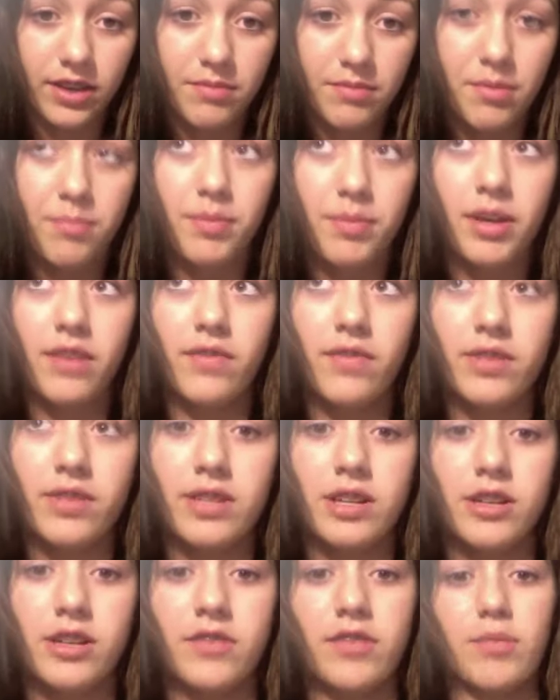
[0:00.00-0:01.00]
I'm a big
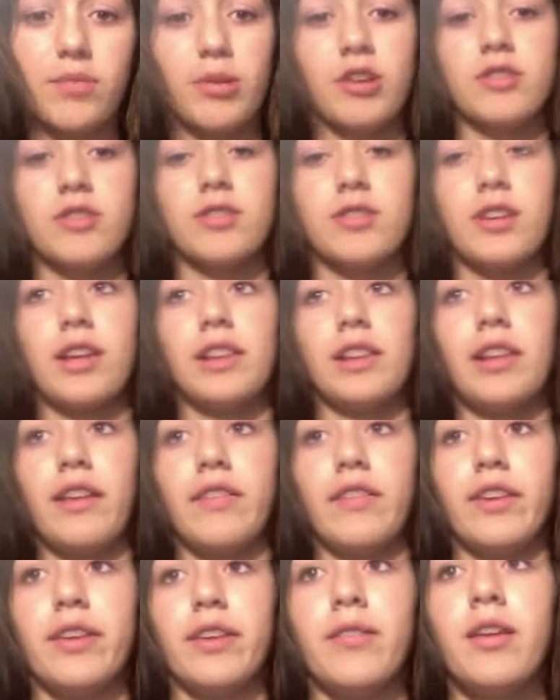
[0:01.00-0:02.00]
photography person. I
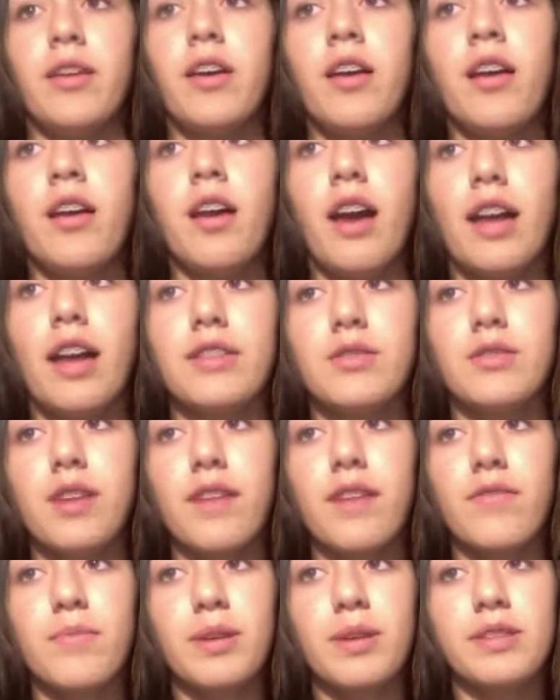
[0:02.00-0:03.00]
love it. I don't
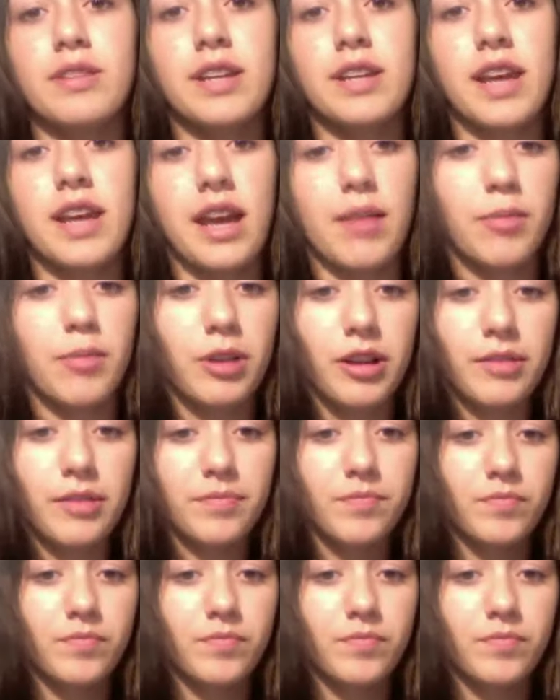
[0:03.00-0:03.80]
have the best camera.